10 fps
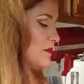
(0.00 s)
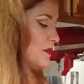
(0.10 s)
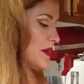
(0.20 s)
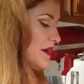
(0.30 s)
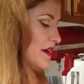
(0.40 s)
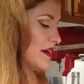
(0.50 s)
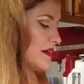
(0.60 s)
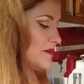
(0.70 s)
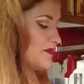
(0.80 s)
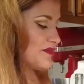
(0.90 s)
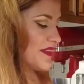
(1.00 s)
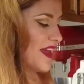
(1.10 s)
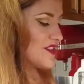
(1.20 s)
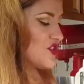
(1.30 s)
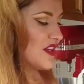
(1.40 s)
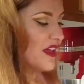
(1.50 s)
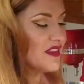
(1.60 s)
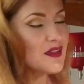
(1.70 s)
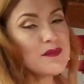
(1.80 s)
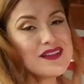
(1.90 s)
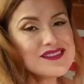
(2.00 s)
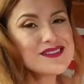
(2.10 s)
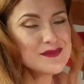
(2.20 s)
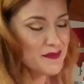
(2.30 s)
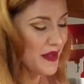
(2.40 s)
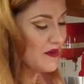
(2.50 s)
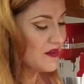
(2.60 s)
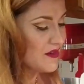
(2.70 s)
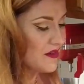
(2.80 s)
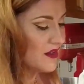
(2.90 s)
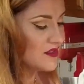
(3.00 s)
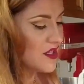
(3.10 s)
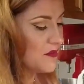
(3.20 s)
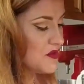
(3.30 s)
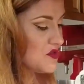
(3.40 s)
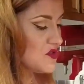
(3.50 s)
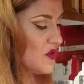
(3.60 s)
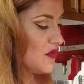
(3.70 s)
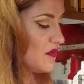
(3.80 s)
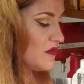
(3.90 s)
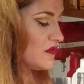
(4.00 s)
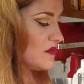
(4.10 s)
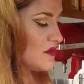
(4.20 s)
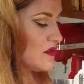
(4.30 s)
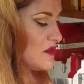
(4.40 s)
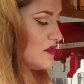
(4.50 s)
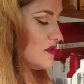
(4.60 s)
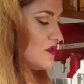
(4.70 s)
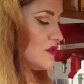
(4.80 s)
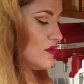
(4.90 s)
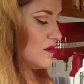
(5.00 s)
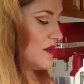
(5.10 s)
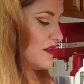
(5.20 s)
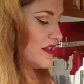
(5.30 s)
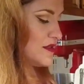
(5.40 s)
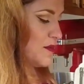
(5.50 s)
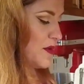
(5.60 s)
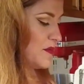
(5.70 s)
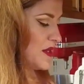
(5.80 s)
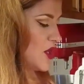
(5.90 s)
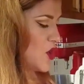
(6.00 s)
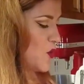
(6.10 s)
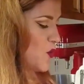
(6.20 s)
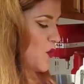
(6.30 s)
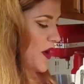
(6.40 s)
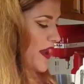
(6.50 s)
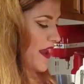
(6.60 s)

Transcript: But actually, I think it melts better on top of the stove. So melt this puppy away.